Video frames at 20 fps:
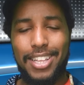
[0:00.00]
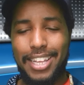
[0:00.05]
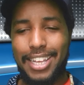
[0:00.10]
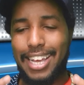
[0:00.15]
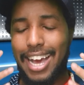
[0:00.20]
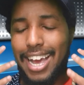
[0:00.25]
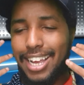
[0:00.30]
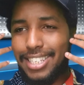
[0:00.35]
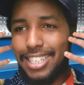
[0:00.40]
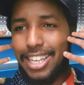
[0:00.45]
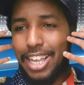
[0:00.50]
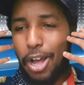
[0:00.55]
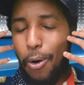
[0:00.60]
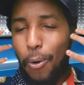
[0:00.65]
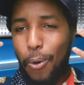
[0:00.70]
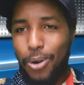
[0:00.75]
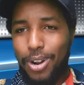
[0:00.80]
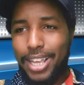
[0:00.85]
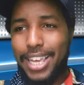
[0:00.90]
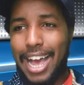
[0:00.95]
Guys,
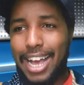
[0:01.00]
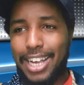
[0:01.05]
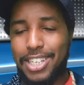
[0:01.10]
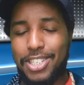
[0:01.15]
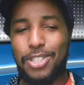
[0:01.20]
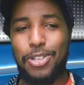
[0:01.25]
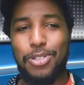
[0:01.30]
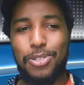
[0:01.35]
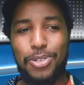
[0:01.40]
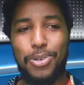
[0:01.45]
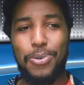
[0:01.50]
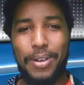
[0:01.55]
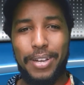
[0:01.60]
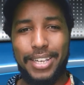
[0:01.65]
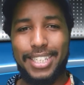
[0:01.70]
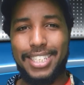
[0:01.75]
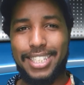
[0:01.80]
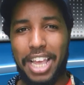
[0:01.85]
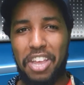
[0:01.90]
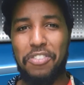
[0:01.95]
all he has to do
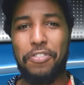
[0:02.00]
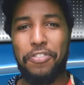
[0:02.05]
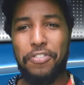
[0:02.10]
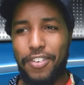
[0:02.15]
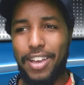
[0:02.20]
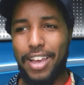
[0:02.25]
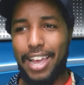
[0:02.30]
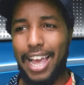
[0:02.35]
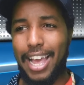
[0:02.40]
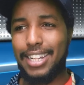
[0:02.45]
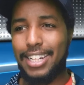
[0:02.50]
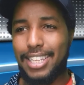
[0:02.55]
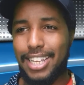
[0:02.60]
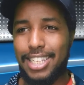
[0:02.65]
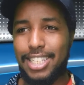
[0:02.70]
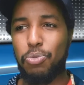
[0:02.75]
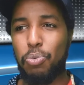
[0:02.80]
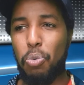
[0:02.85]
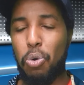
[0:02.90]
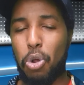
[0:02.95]
is stay fit, and
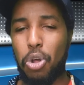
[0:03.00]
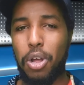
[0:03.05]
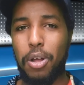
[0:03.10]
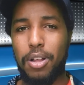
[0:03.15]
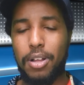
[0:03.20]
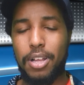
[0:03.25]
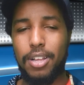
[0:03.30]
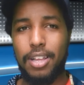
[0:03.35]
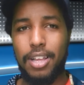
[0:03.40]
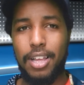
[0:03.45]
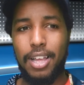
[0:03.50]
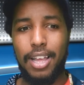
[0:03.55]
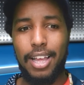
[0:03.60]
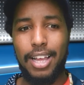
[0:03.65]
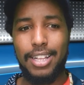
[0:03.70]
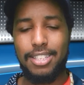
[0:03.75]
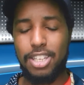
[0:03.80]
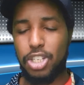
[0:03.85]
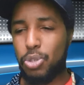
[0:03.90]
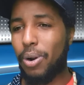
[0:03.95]
this will
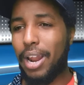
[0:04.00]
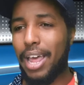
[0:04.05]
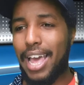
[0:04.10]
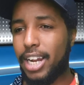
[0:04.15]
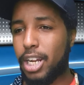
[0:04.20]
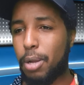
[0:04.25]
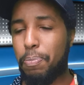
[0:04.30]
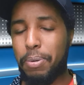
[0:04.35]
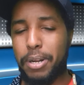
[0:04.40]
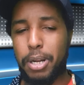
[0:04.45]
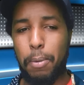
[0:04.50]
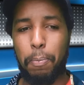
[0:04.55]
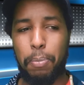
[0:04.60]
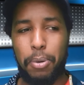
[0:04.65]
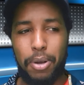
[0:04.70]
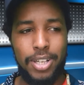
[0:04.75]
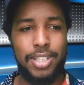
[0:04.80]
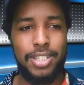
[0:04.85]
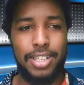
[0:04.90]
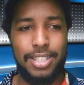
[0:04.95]
end up in a
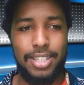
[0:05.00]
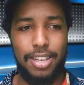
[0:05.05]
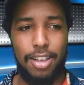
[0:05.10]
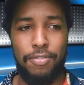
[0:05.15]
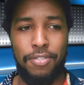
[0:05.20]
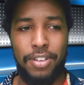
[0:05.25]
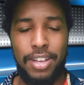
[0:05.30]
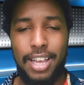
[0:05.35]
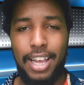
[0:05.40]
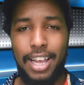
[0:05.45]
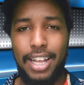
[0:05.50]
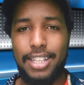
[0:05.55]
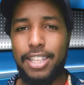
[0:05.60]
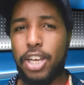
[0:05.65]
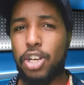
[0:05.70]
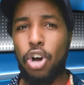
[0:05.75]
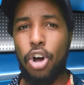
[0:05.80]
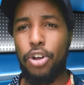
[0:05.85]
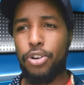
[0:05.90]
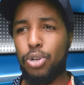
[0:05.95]
positive. They
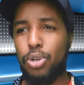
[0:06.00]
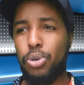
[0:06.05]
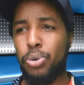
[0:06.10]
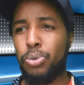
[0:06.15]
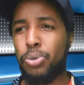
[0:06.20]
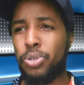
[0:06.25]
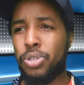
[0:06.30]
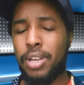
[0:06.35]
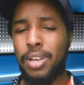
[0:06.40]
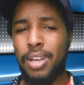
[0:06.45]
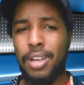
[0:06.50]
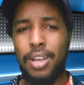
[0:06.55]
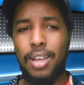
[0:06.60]
can't lose.